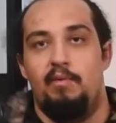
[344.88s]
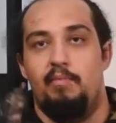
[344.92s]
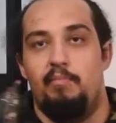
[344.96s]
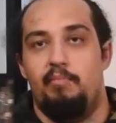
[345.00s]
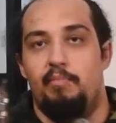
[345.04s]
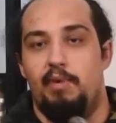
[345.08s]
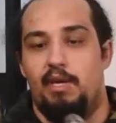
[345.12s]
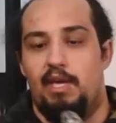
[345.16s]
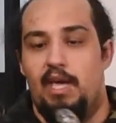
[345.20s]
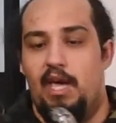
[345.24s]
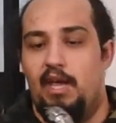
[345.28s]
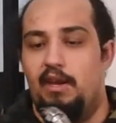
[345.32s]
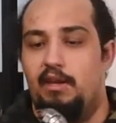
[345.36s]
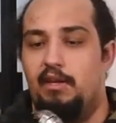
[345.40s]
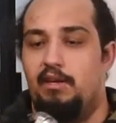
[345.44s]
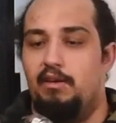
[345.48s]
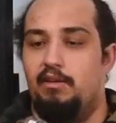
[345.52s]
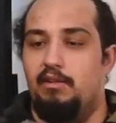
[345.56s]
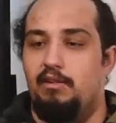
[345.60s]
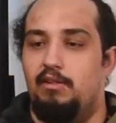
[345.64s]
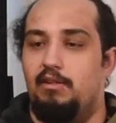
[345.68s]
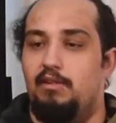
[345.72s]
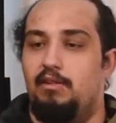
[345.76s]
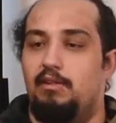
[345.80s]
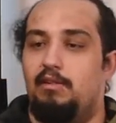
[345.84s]

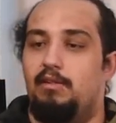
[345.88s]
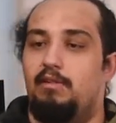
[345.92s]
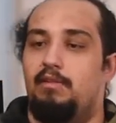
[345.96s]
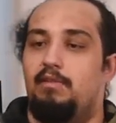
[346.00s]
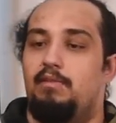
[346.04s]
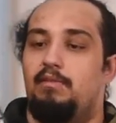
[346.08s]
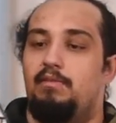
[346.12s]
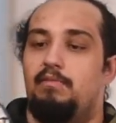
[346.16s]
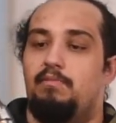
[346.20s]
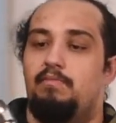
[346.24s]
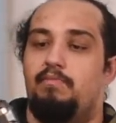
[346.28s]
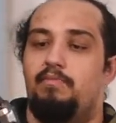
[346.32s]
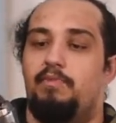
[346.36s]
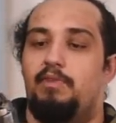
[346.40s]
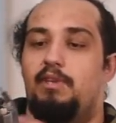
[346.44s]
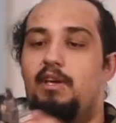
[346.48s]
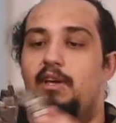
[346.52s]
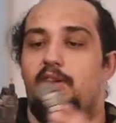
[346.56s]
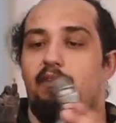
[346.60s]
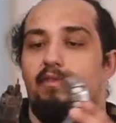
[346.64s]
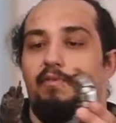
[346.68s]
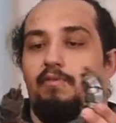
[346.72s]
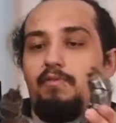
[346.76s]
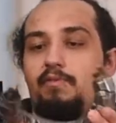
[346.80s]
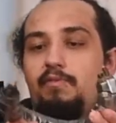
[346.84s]
mechanical
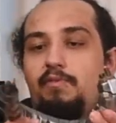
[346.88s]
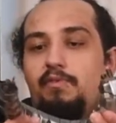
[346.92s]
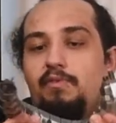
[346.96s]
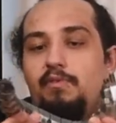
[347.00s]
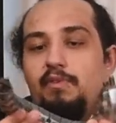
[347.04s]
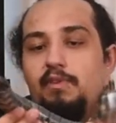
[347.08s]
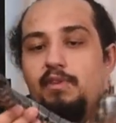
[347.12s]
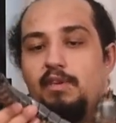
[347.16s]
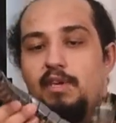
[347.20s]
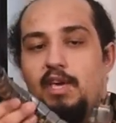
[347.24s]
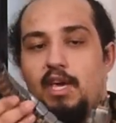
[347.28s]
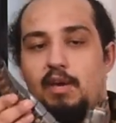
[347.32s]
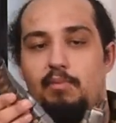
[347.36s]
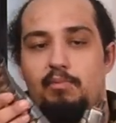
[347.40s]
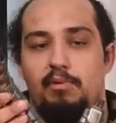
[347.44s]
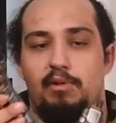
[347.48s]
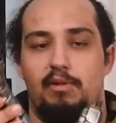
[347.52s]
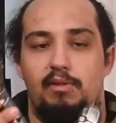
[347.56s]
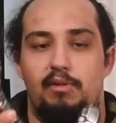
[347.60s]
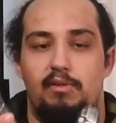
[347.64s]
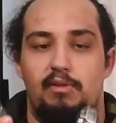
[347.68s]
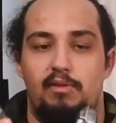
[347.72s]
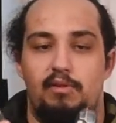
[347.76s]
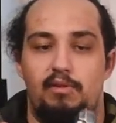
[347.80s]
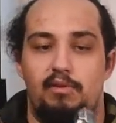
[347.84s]
kind of
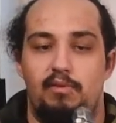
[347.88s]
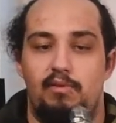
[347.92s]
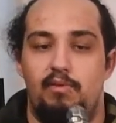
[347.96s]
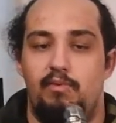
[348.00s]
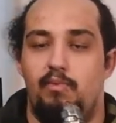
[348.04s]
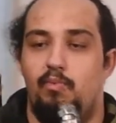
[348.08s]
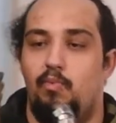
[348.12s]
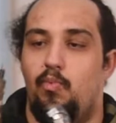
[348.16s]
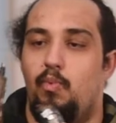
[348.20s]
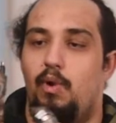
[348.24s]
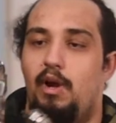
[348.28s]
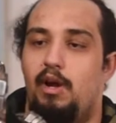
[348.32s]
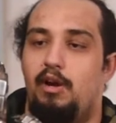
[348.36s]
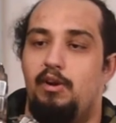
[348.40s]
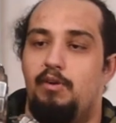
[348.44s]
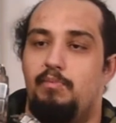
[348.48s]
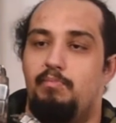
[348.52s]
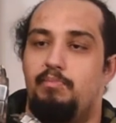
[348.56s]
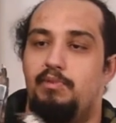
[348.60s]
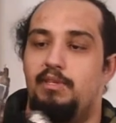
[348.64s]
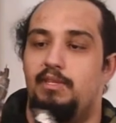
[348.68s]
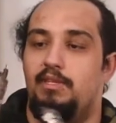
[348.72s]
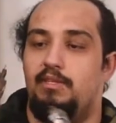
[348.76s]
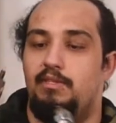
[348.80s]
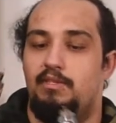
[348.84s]
cable wire
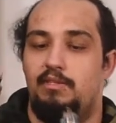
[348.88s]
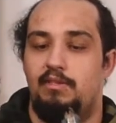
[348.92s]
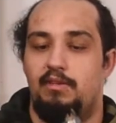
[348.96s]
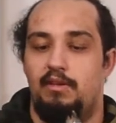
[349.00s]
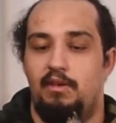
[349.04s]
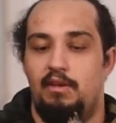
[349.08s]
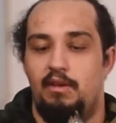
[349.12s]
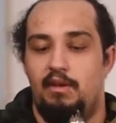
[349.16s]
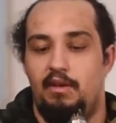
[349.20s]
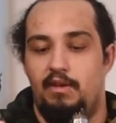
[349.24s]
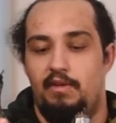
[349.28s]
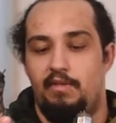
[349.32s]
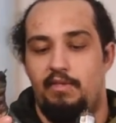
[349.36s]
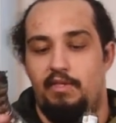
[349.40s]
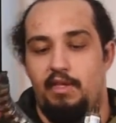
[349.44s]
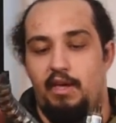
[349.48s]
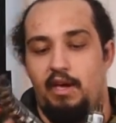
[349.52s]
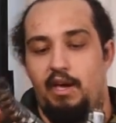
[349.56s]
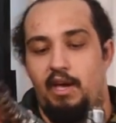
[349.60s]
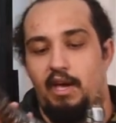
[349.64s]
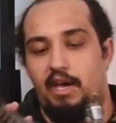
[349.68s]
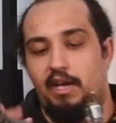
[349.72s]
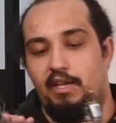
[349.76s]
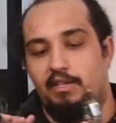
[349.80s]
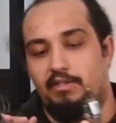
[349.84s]
piece
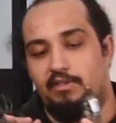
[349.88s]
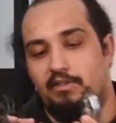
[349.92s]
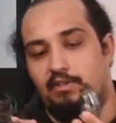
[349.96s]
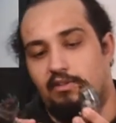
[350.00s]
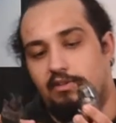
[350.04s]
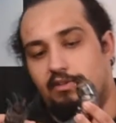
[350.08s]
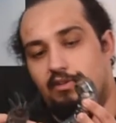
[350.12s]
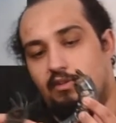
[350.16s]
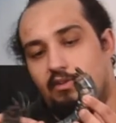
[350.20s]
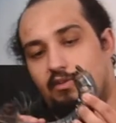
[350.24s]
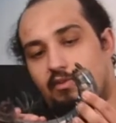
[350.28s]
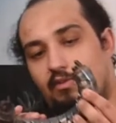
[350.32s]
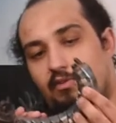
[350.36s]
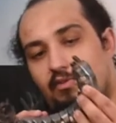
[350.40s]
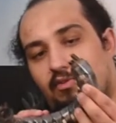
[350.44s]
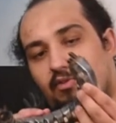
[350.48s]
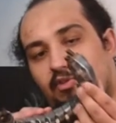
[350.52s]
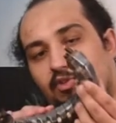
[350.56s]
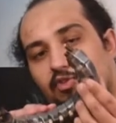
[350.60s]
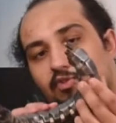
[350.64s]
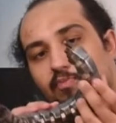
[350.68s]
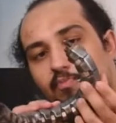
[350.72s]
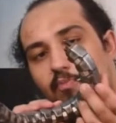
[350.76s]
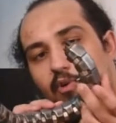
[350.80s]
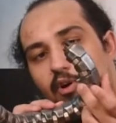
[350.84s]
that has a
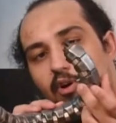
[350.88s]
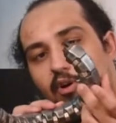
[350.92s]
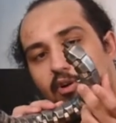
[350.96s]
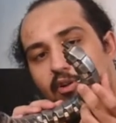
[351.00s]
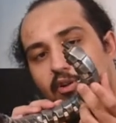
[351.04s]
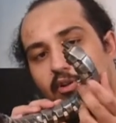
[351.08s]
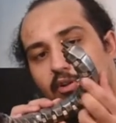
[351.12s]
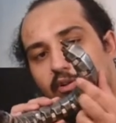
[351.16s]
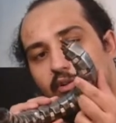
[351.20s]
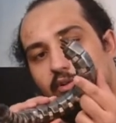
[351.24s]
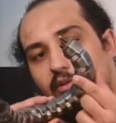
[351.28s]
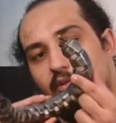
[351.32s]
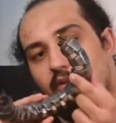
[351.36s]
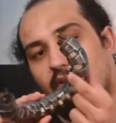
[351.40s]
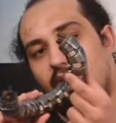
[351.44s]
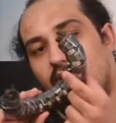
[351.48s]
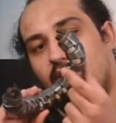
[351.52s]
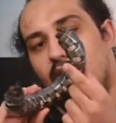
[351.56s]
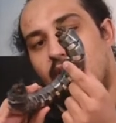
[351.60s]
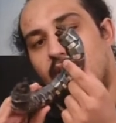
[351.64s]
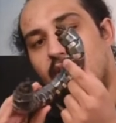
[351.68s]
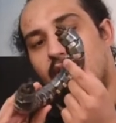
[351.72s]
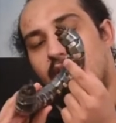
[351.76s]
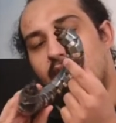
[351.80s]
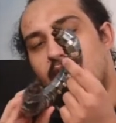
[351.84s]
small
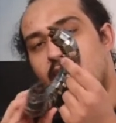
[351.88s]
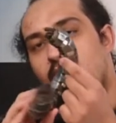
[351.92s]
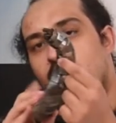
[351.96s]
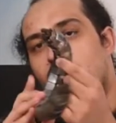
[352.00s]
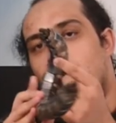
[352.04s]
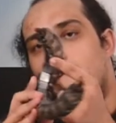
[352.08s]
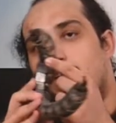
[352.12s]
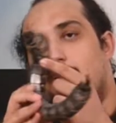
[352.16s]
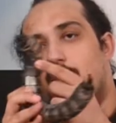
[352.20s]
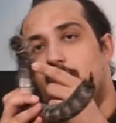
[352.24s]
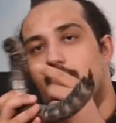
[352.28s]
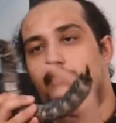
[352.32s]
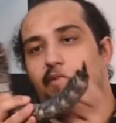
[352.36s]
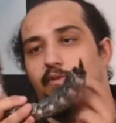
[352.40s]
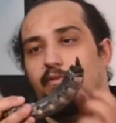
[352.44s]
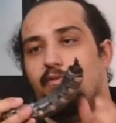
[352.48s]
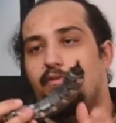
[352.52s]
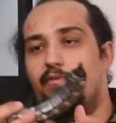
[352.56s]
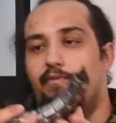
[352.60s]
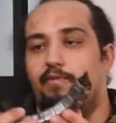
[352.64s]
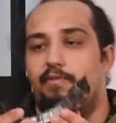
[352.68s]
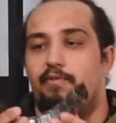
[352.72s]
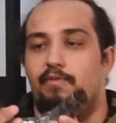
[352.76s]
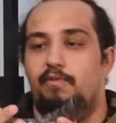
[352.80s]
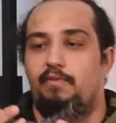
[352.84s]
kind
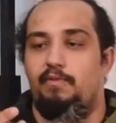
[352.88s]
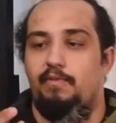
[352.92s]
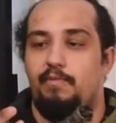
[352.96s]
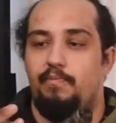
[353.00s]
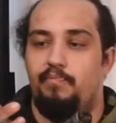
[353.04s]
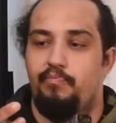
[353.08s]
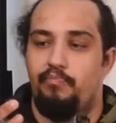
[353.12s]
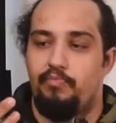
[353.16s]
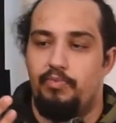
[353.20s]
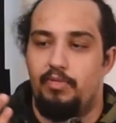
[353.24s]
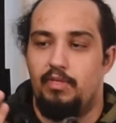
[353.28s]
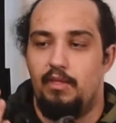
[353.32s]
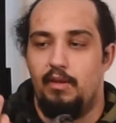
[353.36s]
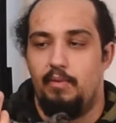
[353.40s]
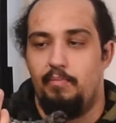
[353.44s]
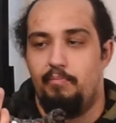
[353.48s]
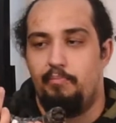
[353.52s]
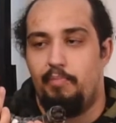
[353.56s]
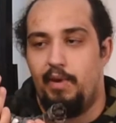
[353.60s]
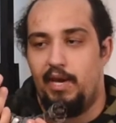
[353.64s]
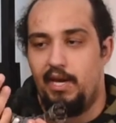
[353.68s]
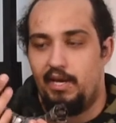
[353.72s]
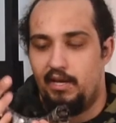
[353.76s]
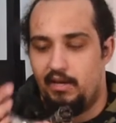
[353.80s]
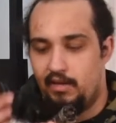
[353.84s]
of
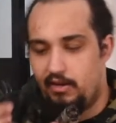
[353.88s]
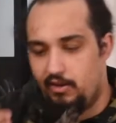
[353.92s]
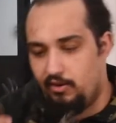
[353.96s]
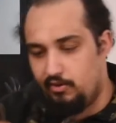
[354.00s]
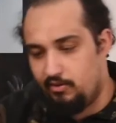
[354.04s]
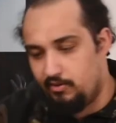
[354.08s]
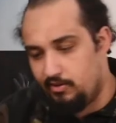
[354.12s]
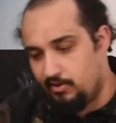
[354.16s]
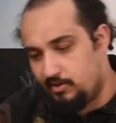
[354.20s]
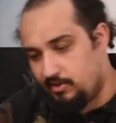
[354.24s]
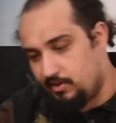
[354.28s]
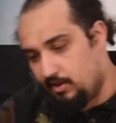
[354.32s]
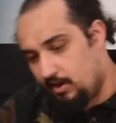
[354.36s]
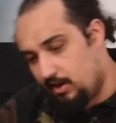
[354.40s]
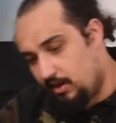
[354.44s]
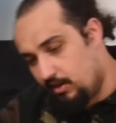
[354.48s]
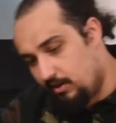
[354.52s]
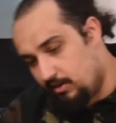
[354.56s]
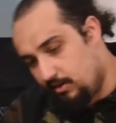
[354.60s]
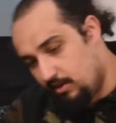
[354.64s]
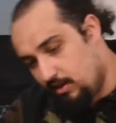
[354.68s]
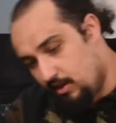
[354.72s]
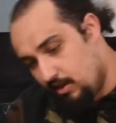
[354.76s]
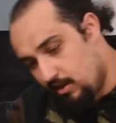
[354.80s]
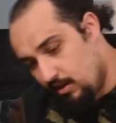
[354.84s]
peg here on the
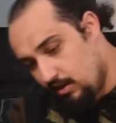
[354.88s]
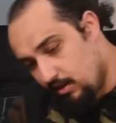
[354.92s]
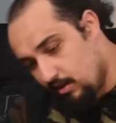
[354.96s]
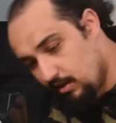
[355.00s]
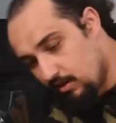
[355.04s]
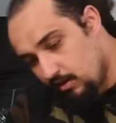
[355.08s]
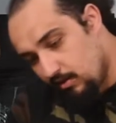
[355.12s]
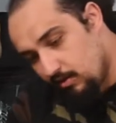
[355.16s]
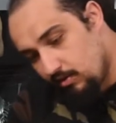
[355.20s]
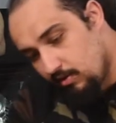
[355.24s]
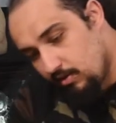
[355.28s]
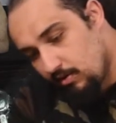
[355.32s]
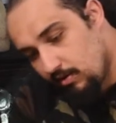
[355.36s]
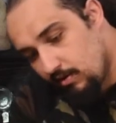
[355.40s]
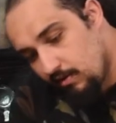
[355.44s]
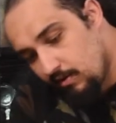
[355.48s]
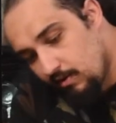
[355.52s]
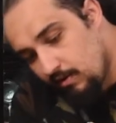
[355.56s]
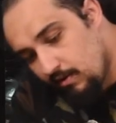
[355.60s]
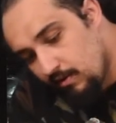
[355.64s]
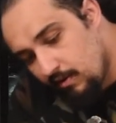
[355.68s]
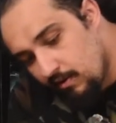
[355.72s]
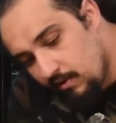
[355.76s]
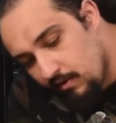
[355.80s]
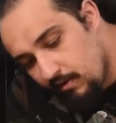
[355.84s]
side that
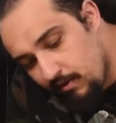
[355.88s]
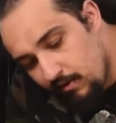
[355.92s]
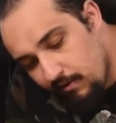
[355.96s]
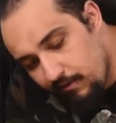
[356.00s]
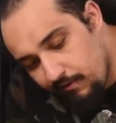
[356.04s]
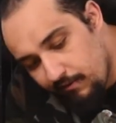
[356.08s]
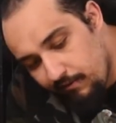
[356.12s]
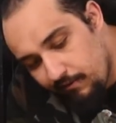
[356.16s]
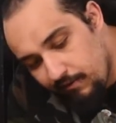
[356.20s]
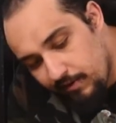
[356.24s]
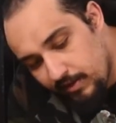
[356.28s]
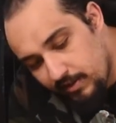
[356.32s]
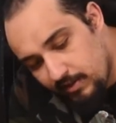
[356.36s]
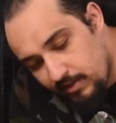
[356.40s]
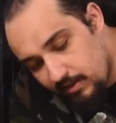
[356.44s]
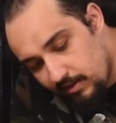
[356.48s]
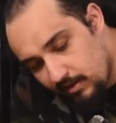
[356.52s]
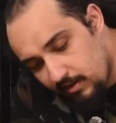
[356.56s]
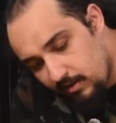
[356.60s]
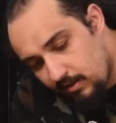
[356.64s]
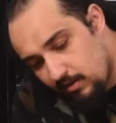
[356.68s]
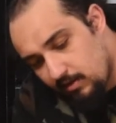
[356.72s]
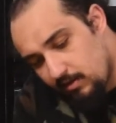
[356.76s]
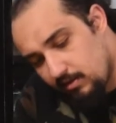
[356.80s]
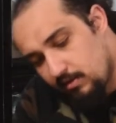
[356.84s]
fits
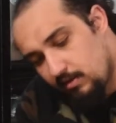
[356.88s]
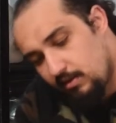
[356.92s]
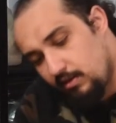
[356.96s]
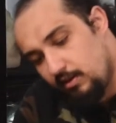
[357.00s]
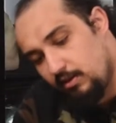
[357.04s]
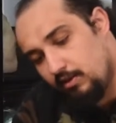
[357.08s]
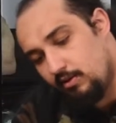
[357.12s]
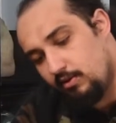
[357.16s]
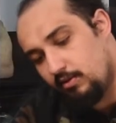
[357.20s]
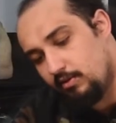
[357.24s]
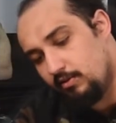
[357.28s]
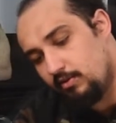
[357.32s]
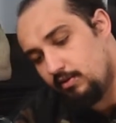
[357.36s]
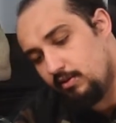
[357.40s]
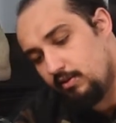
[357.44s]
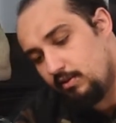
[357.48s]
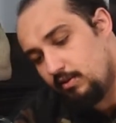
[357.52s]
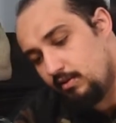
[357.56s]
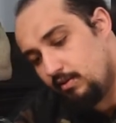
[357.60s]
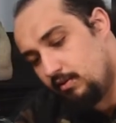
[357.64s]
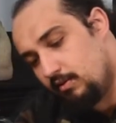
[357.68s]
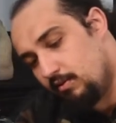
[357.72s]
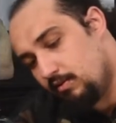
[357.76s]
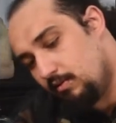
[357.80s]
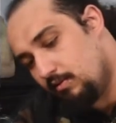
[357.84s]
in here on
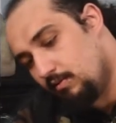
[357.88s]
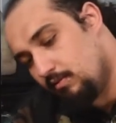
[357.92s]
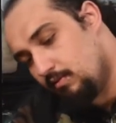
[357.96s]
the